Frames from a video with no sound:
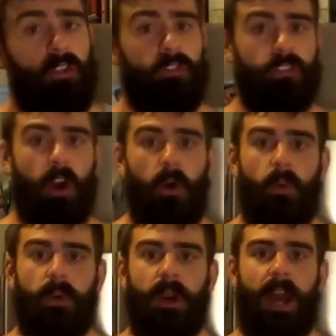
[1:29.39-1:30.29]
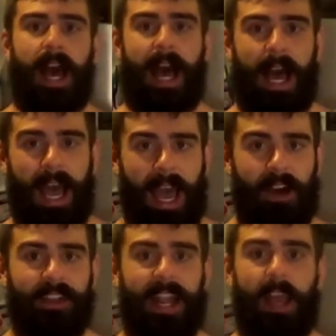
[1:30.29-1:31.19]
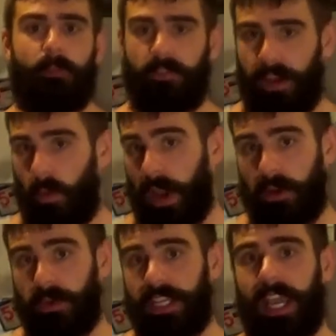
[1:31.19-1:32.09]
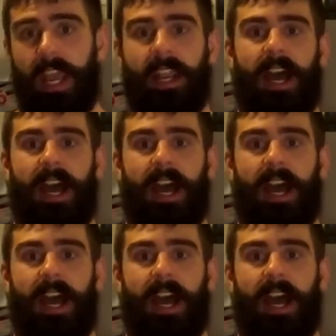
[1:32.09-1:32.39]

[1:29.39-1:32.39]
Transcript: So, how did I prevent weight regain?